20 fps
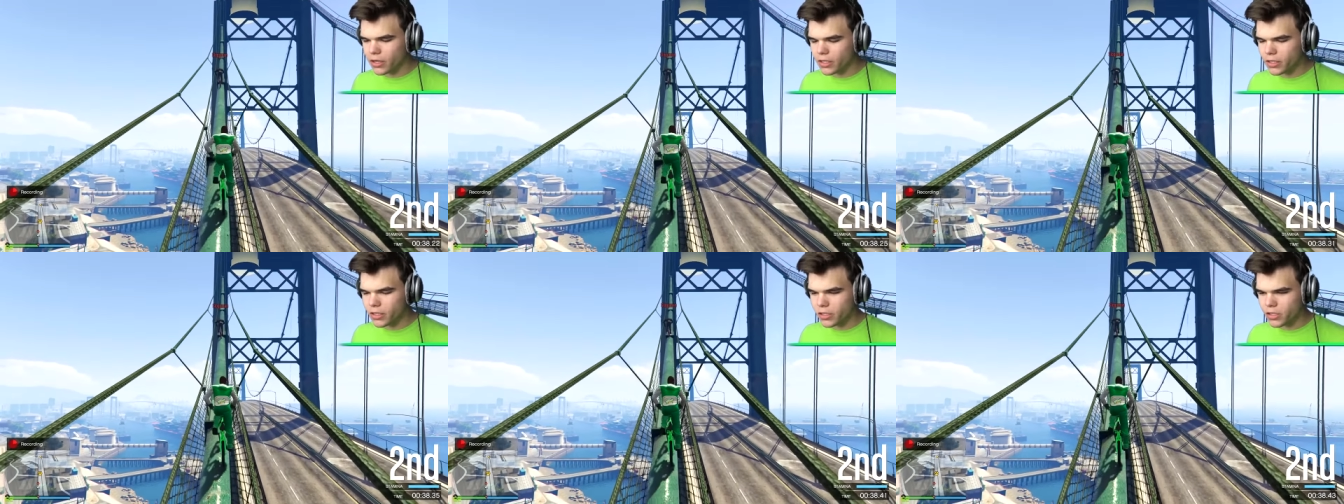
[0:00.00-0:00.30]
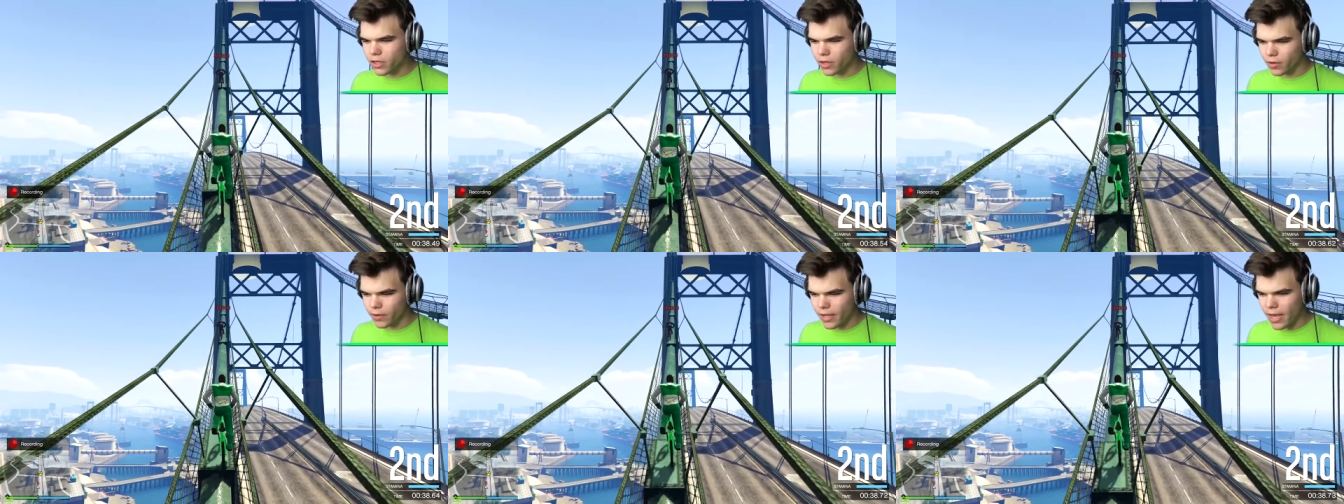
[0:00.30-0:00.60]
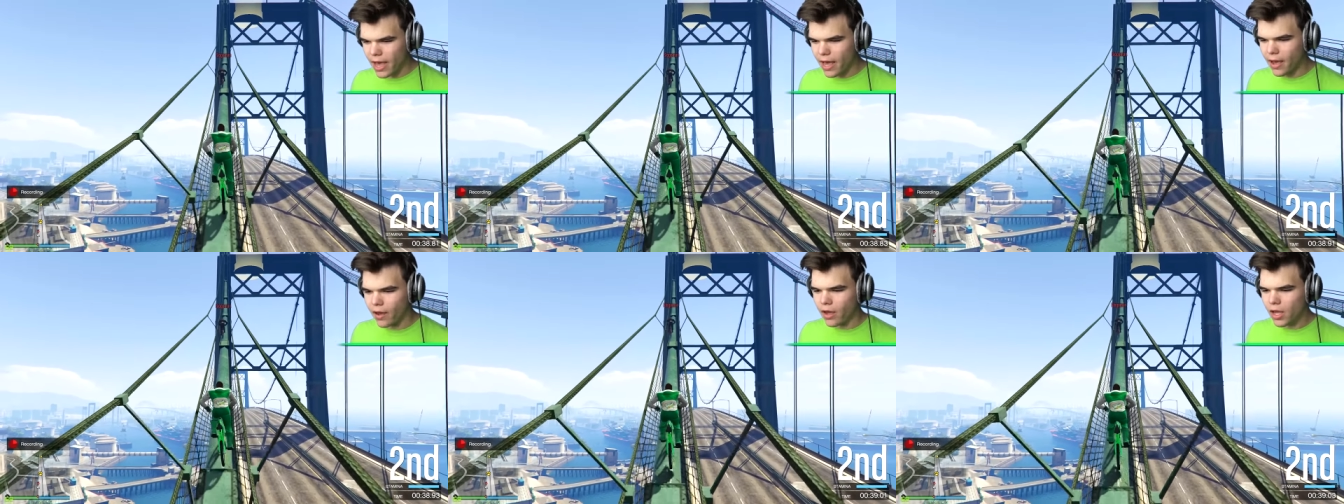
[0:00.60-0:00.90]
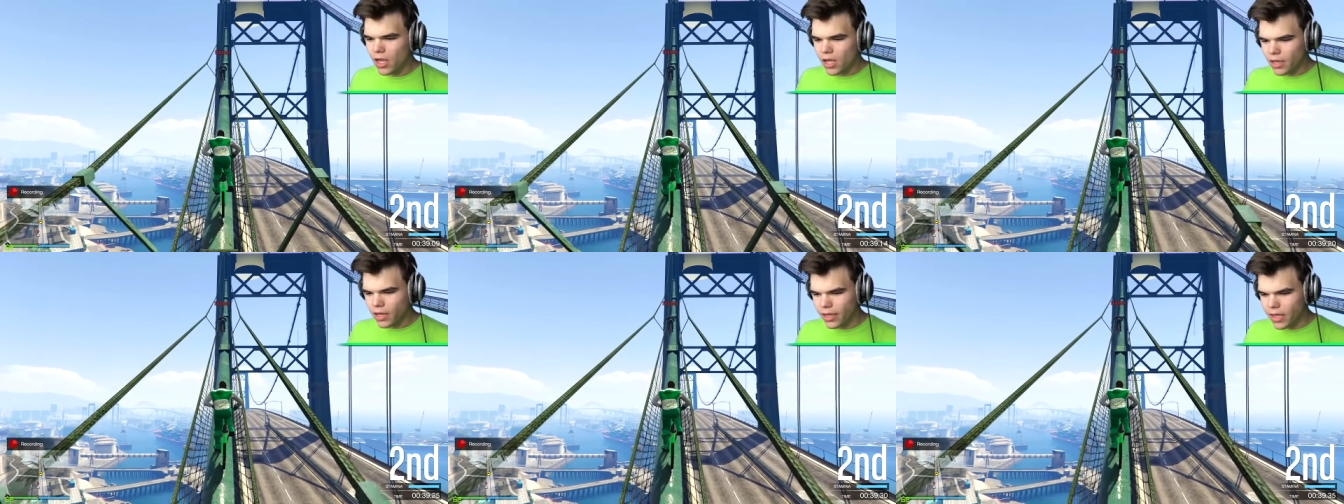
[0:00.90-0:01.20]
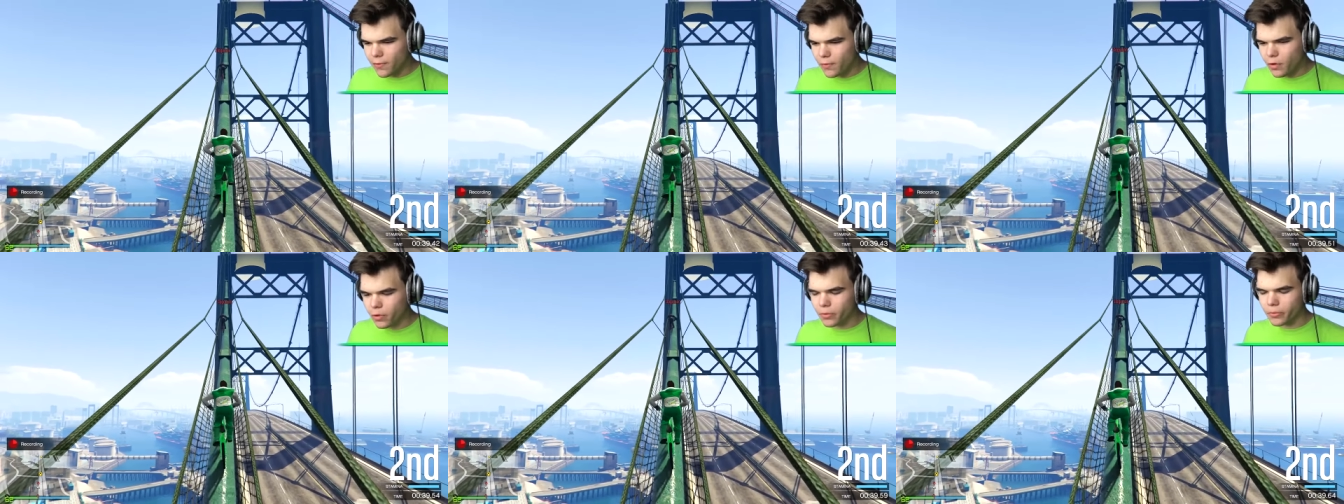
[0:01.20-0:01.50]
Did you know okay. that? How like
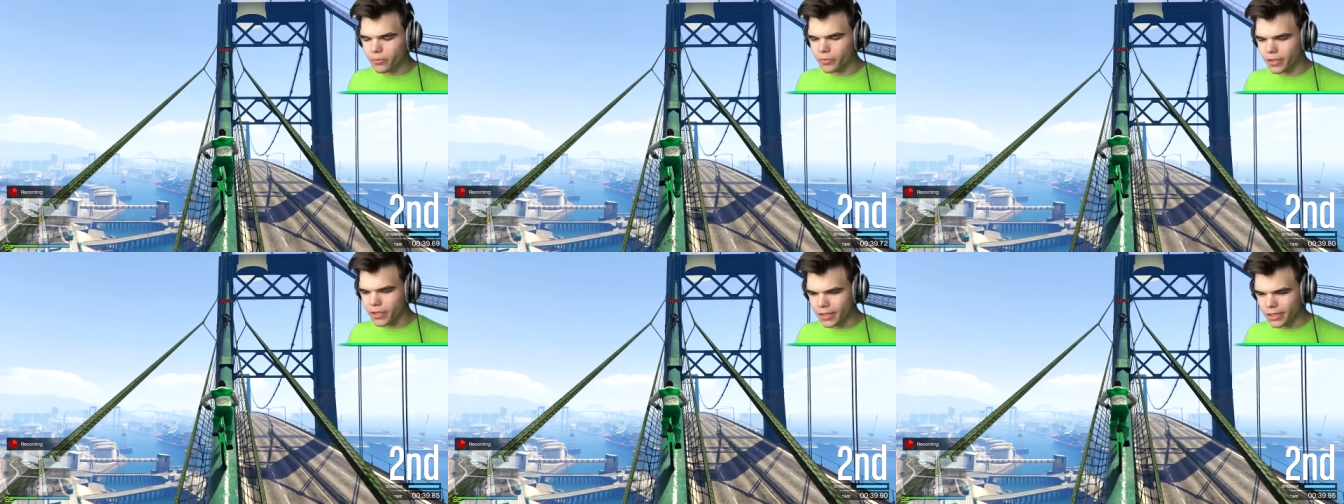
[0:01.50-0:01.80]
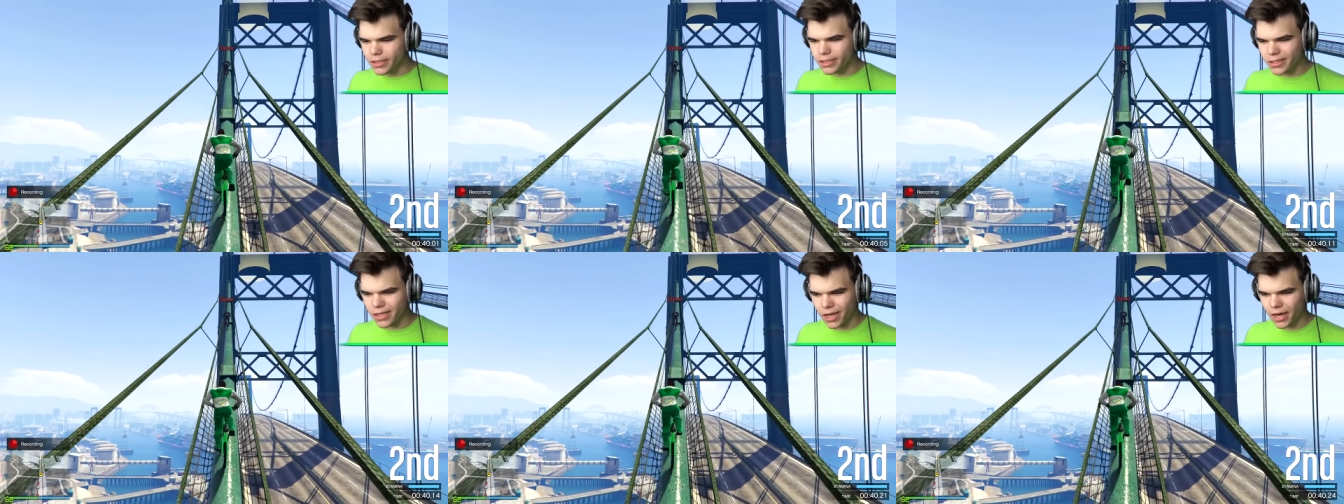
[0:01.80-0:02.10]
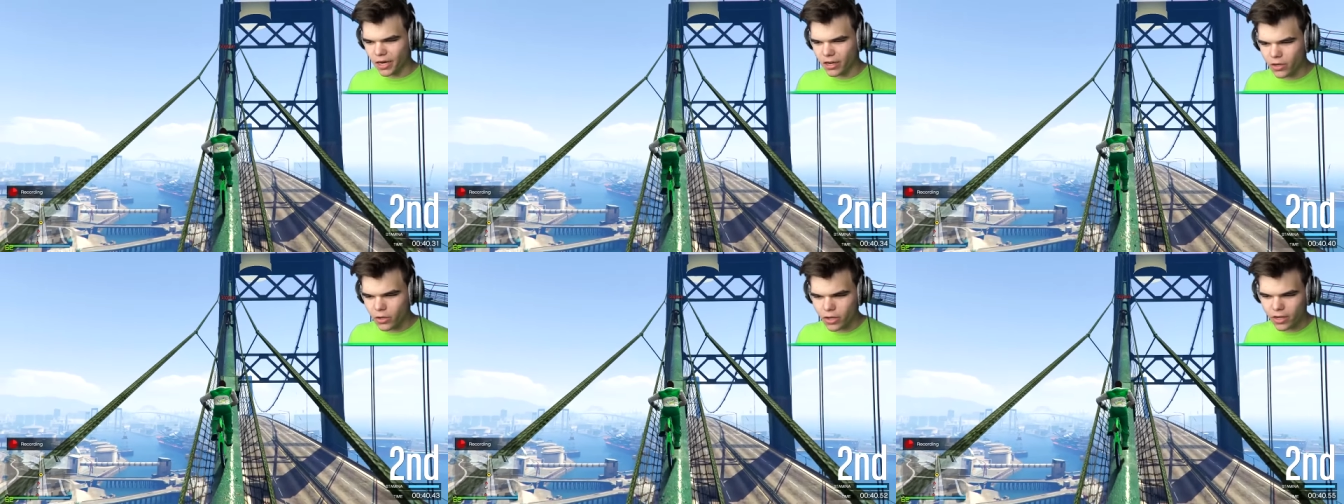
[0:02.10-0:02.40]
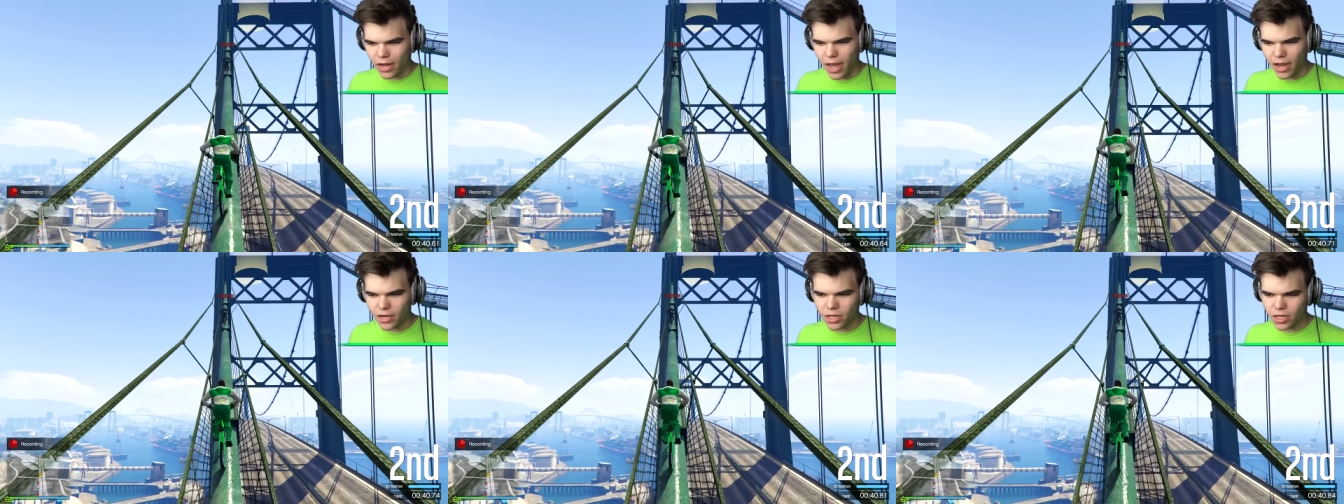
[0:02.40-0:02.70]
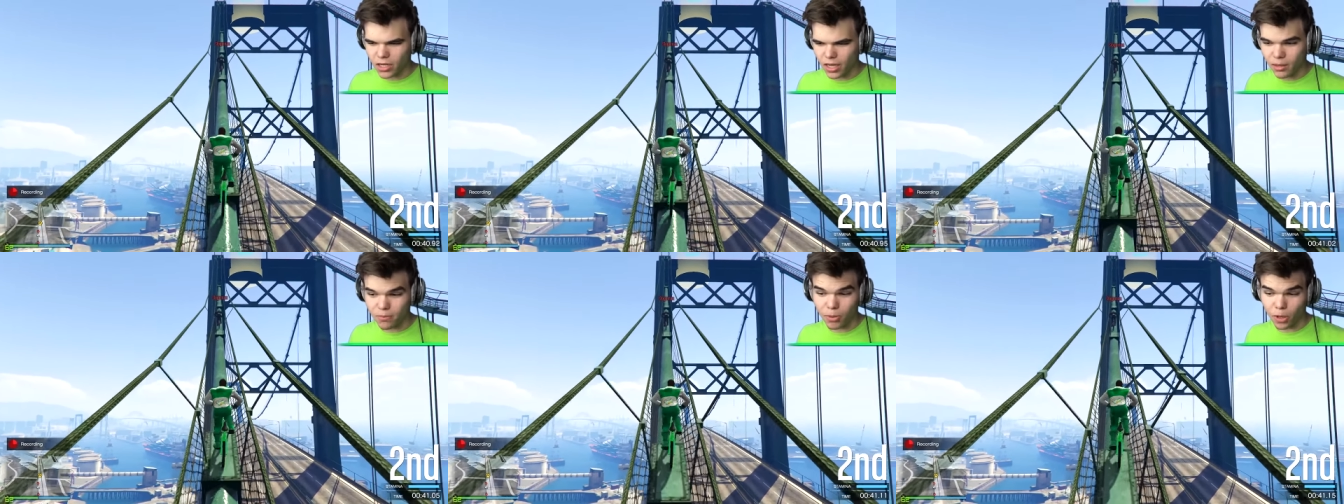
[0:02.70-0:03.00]
if you're really scared, you can
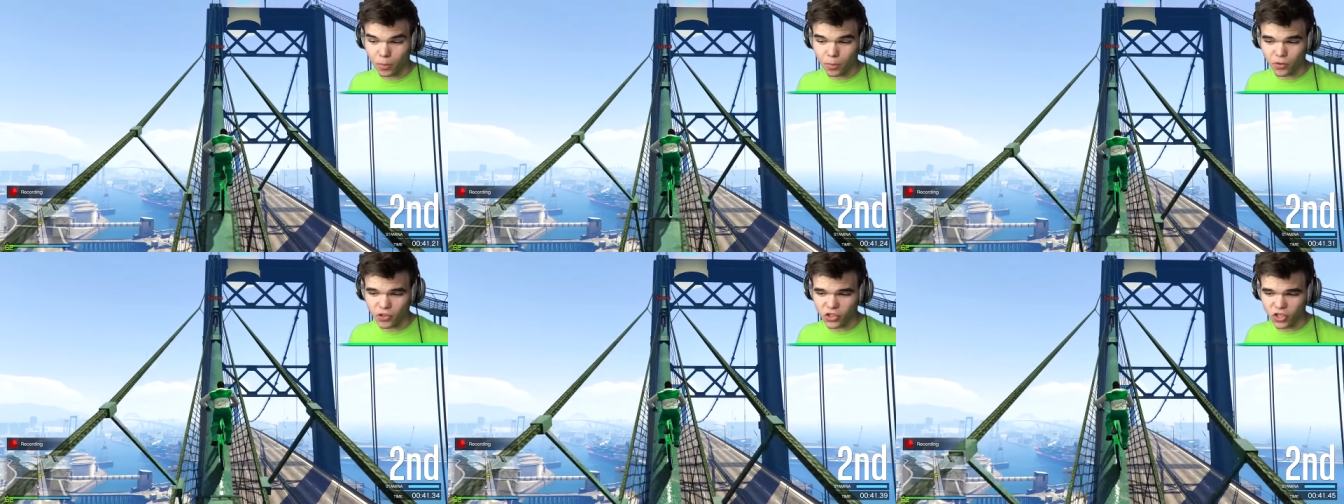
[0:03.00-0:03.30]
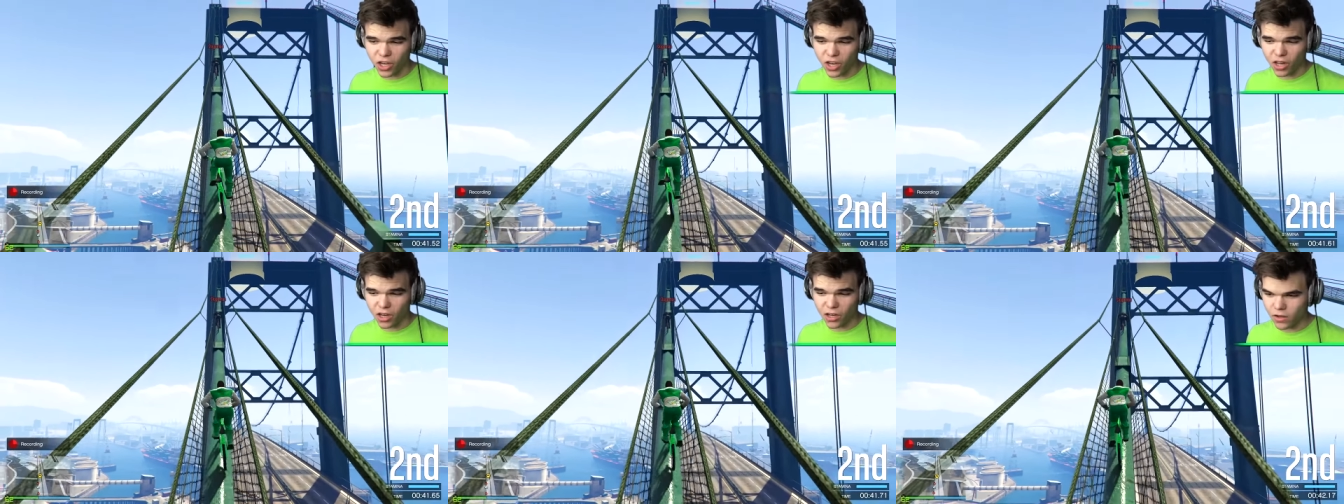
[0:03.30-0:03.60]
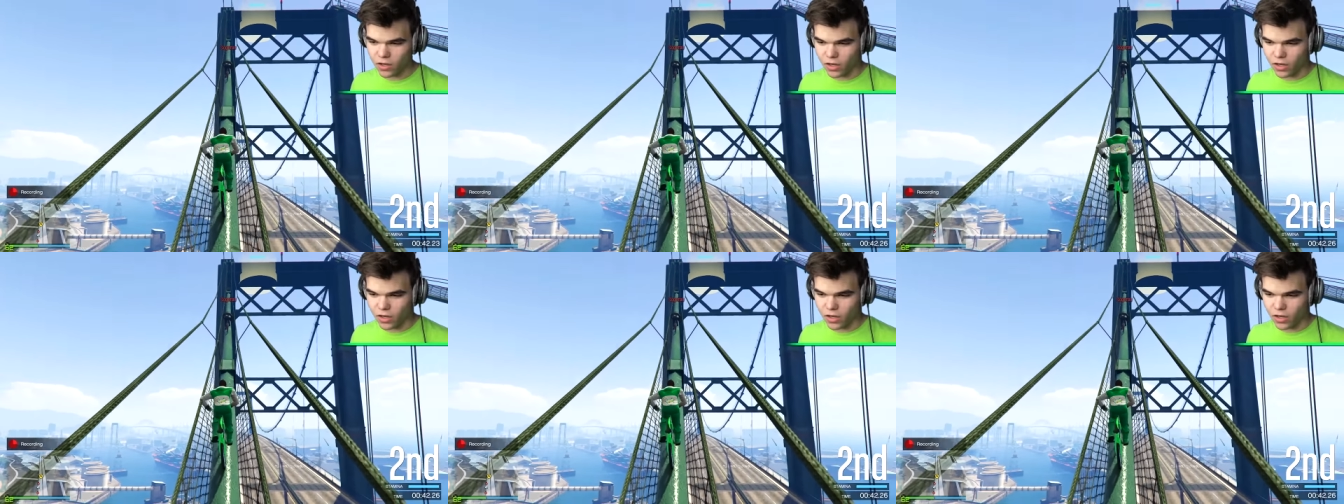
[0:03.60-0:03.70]
actually get purple shit.